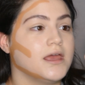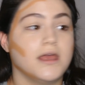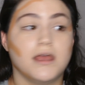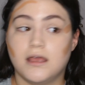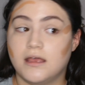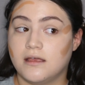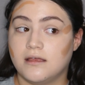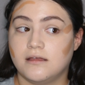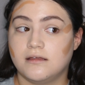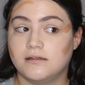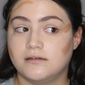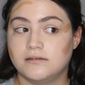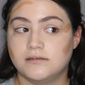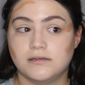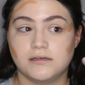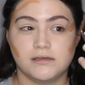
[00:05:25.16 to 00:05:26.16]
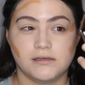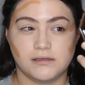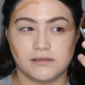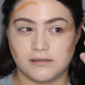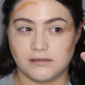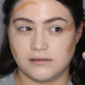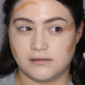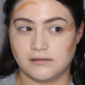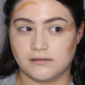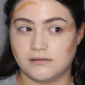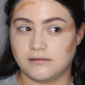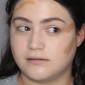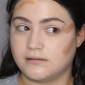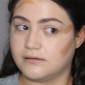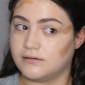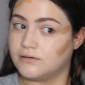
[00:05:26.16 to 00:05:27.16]
And
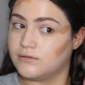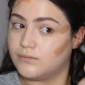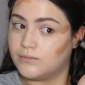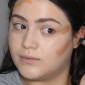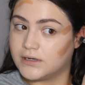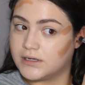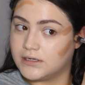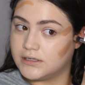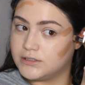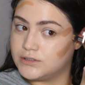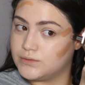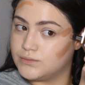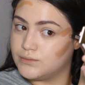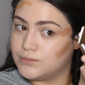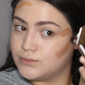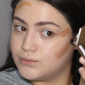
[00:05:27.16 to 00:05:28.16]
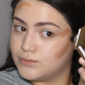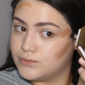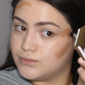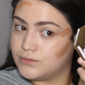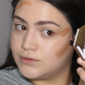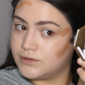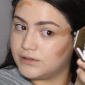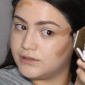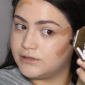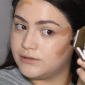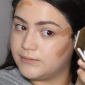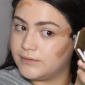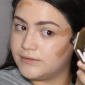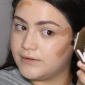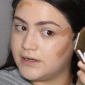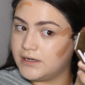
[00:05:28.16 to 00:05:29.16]
we're gonna do a little
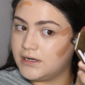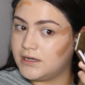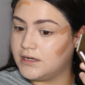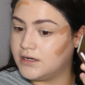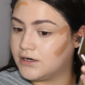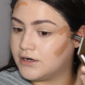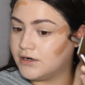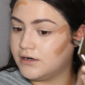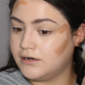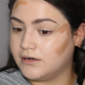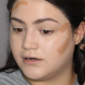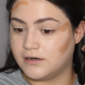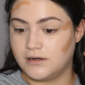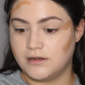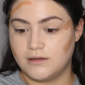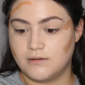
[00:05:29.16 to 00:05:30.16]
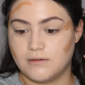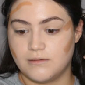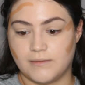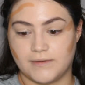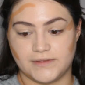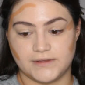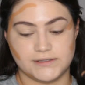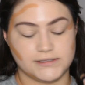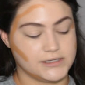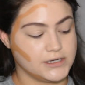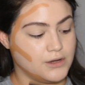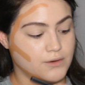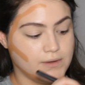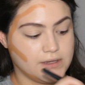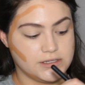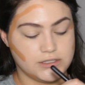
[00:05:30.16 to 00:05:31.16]
bit right here. We want this to
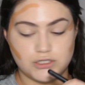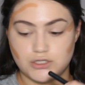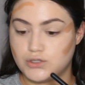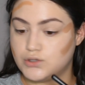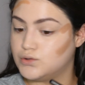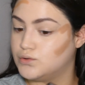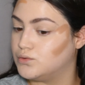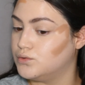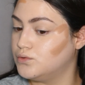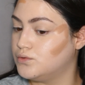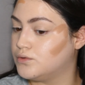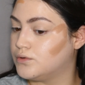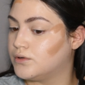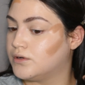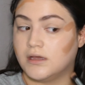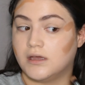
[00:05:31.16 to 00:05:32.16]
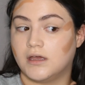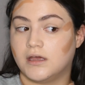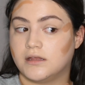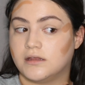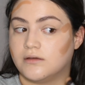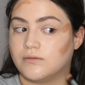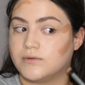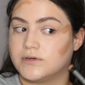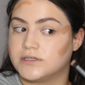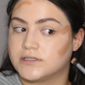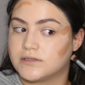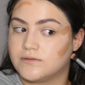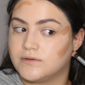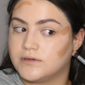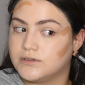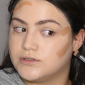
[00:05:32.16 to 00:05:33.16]
go in too, and then we're
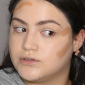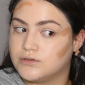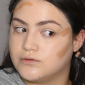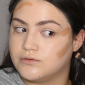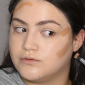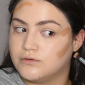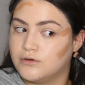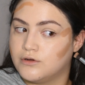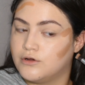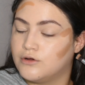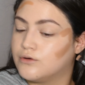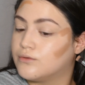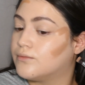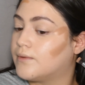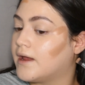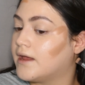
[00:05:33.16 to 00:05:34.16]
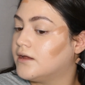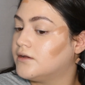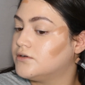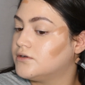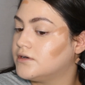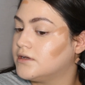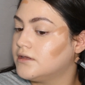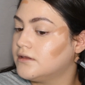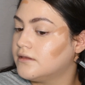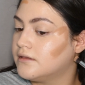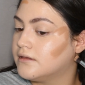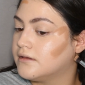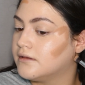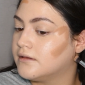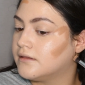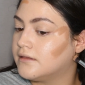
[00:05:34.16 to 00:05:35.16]
just going to right underneath
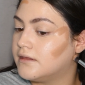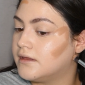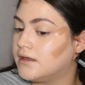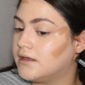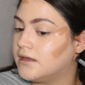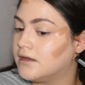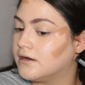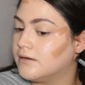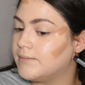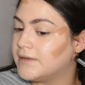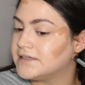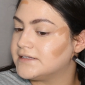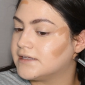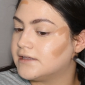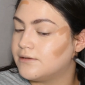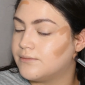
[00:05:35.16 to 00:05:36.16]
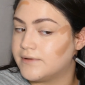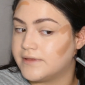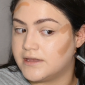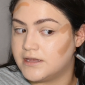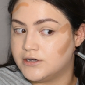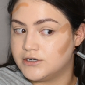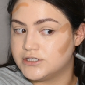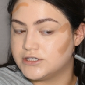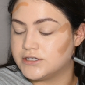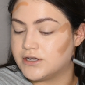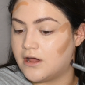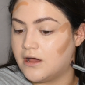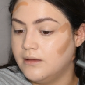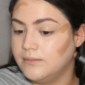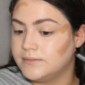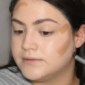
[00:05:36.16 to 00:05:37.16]
the ear, basically where the ear
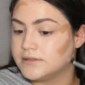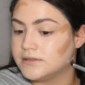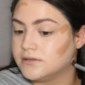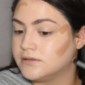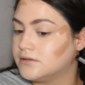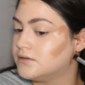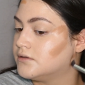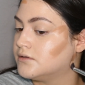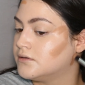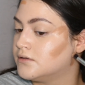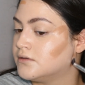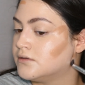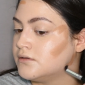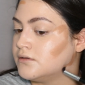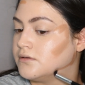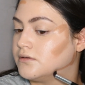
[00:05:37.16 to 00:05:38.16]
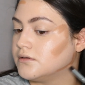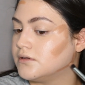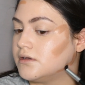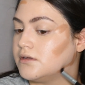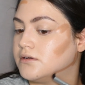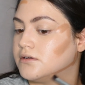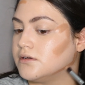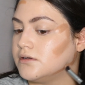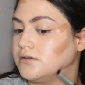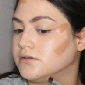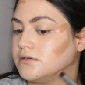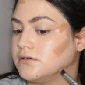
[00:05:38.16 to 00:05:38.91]
stops, not adding too much.